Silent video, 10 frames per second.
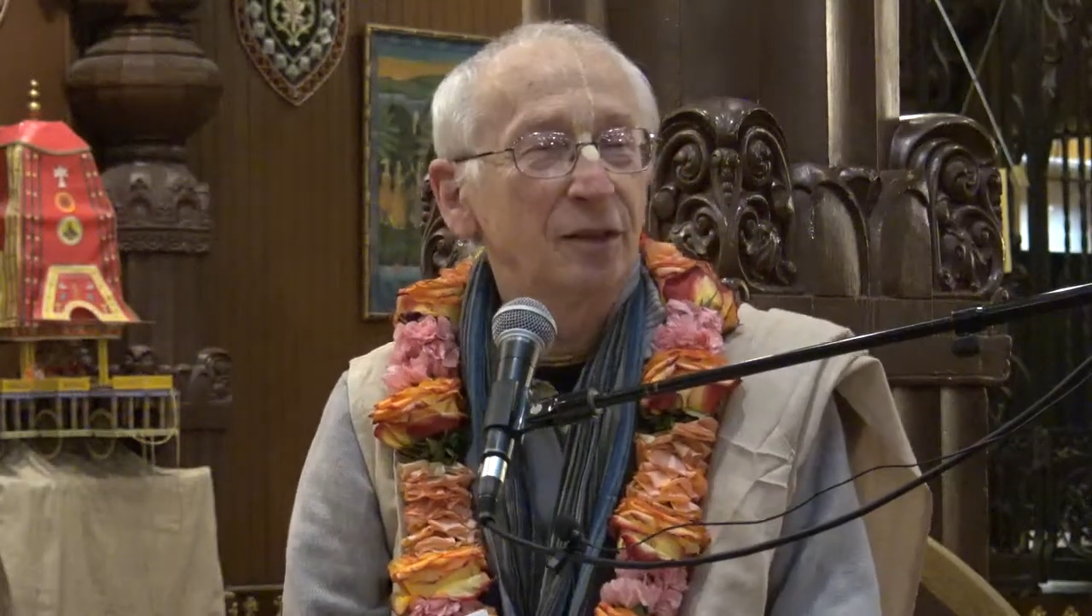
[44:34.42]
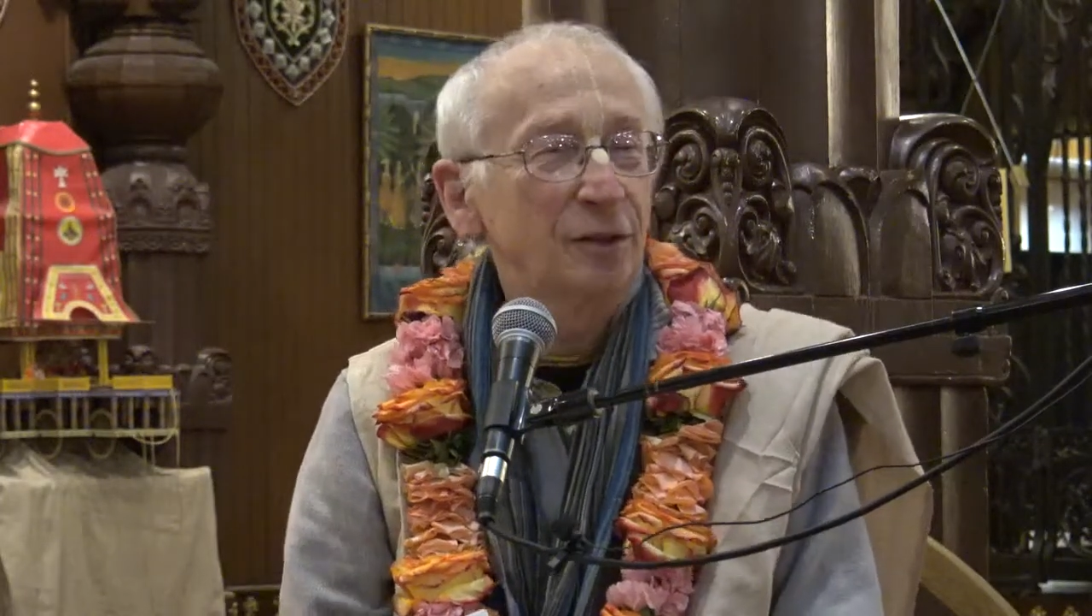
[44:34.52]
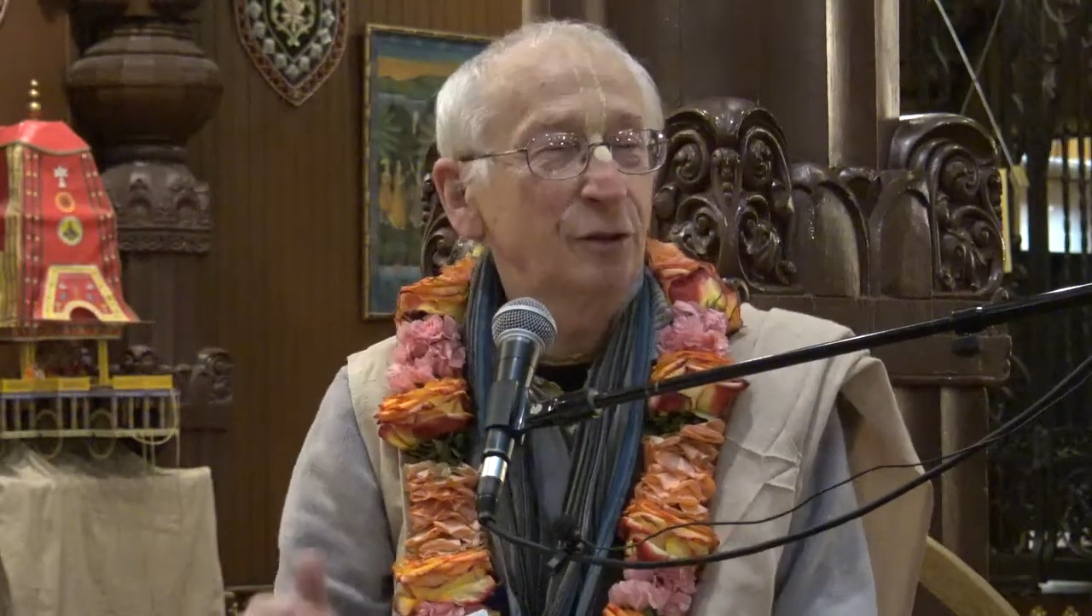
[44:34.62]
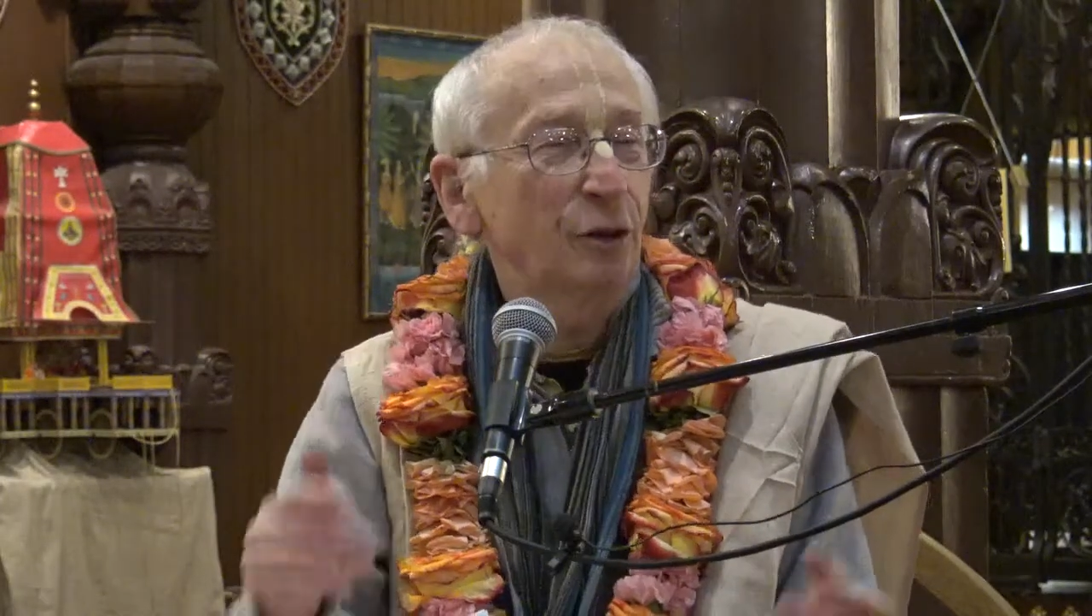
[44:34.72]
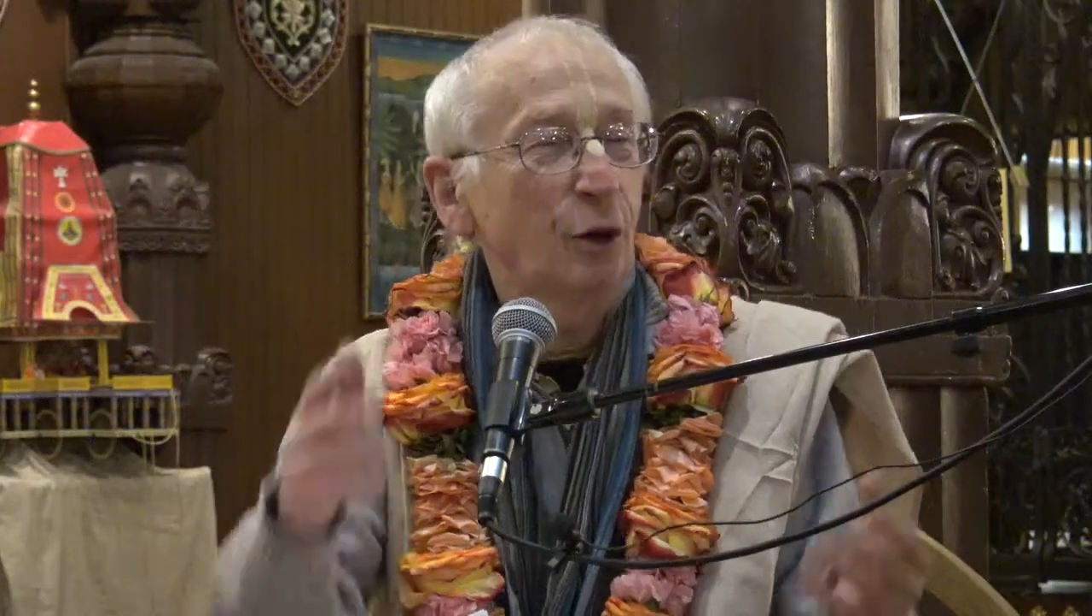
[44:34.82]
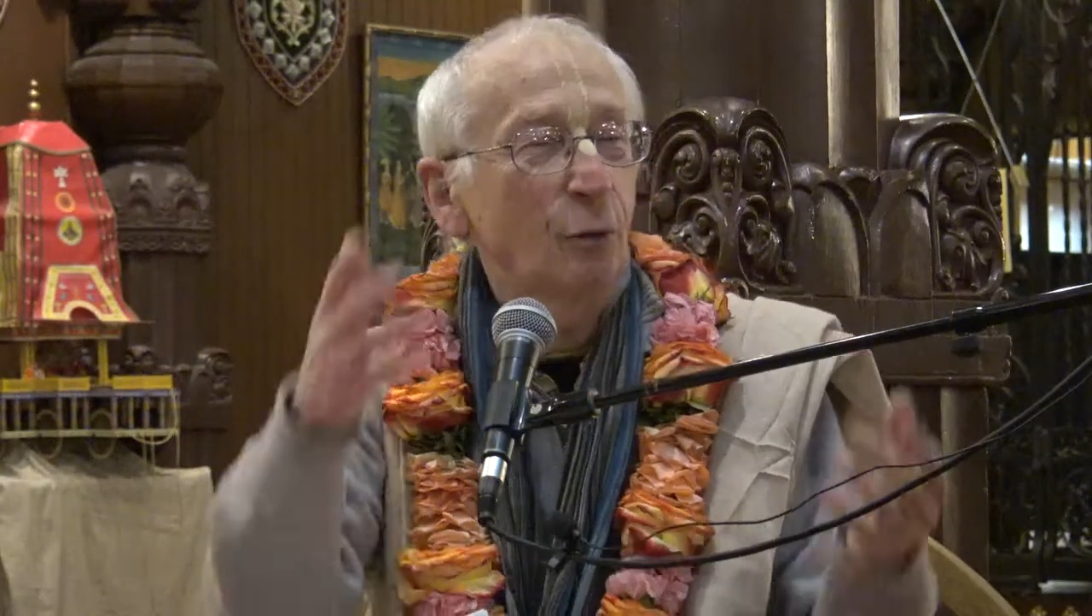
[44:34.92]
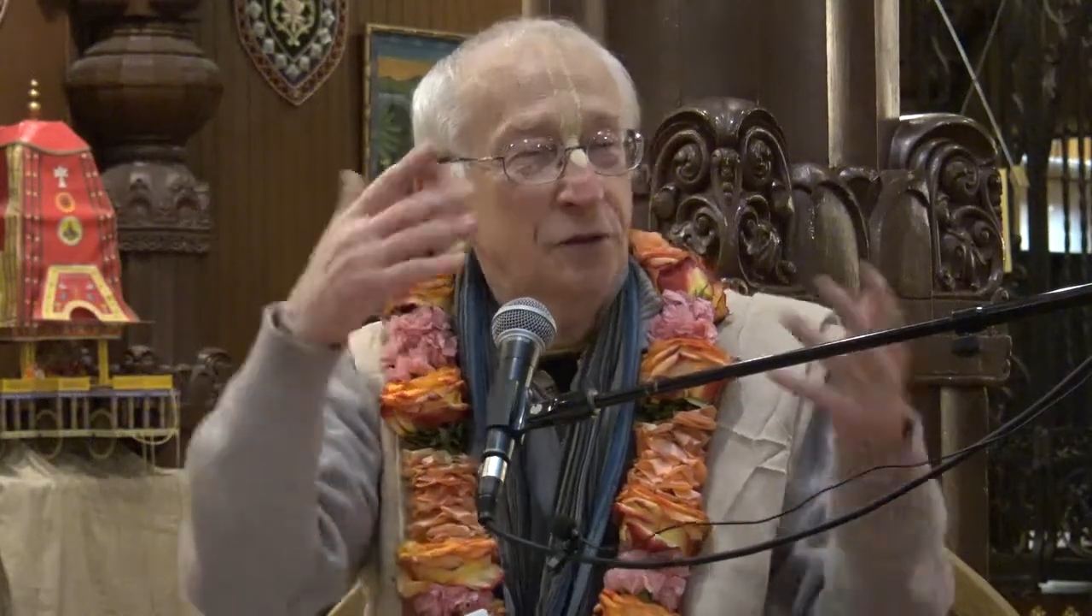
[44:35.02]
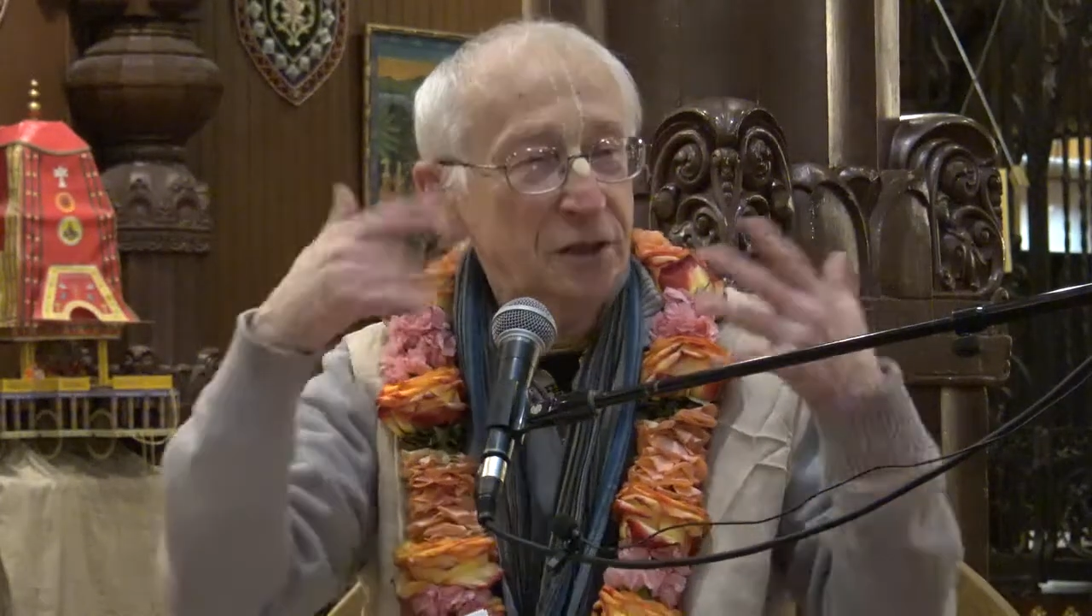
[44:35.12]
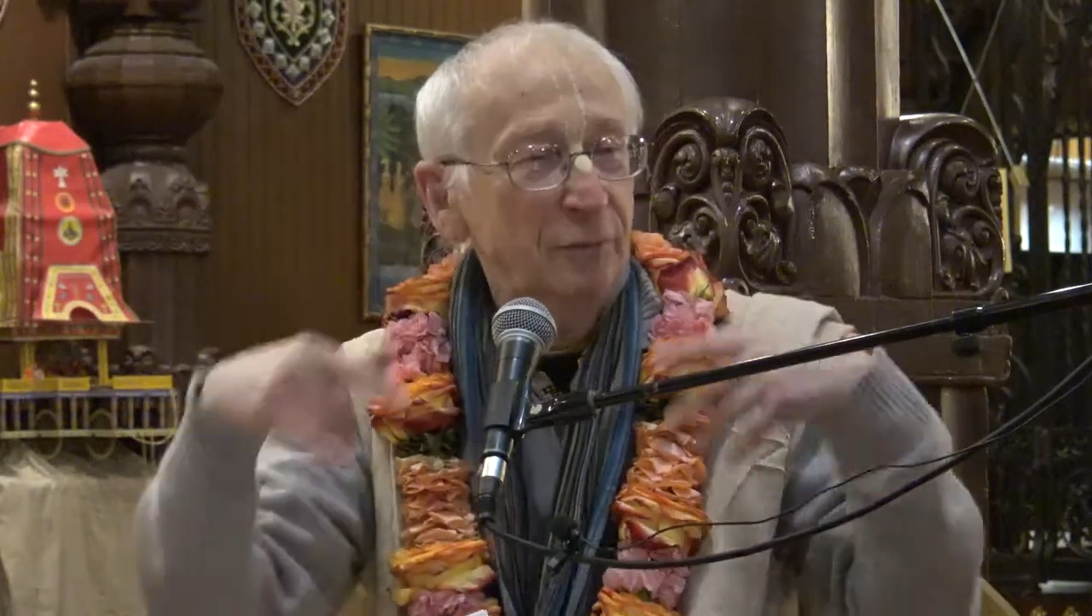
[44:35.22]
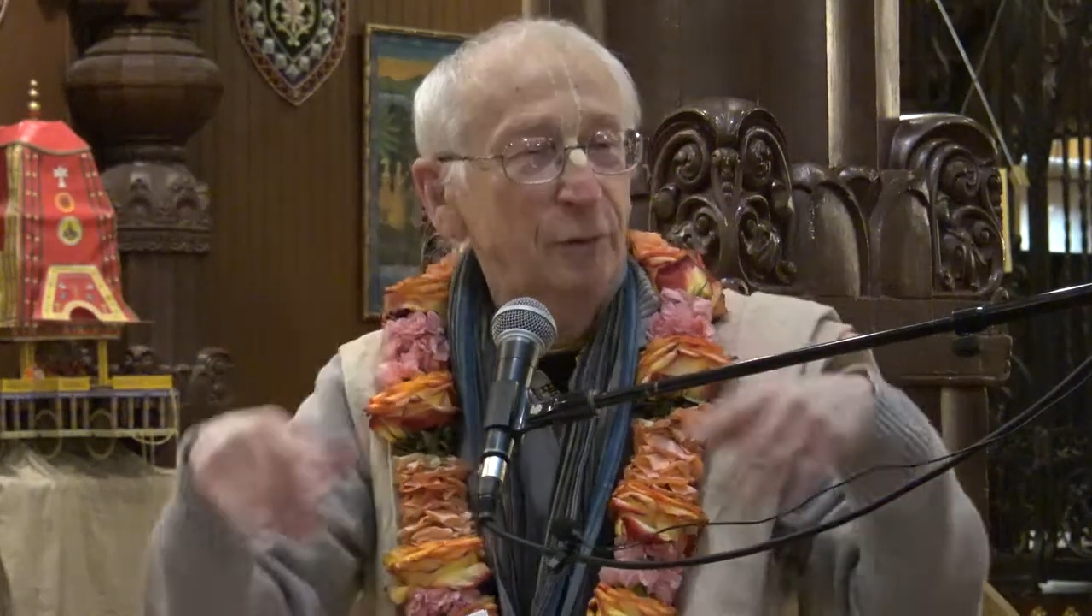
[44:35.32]
You're
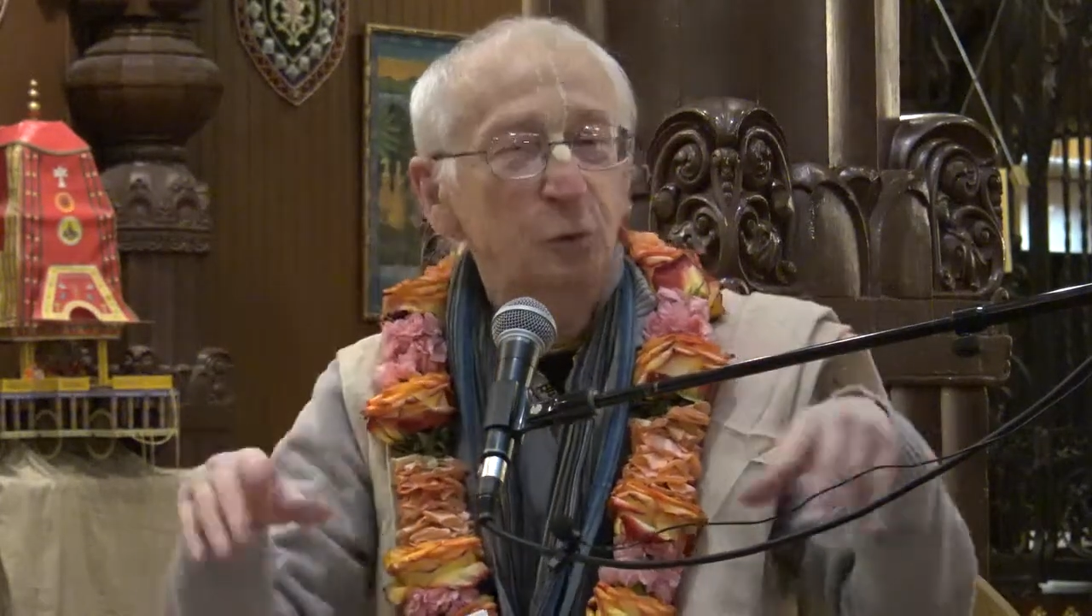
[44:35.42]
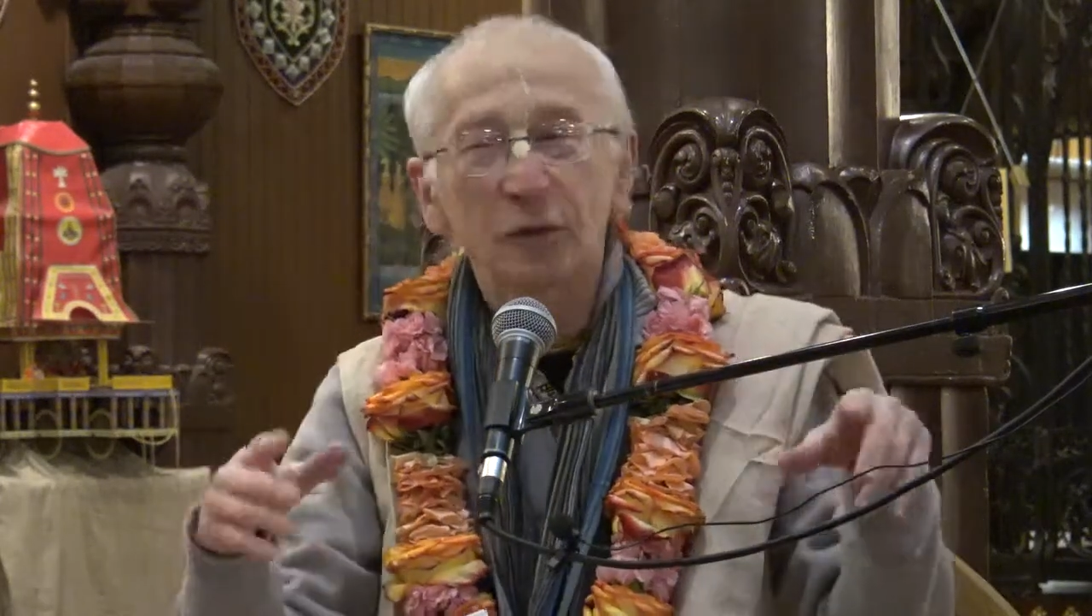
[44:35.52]
always covered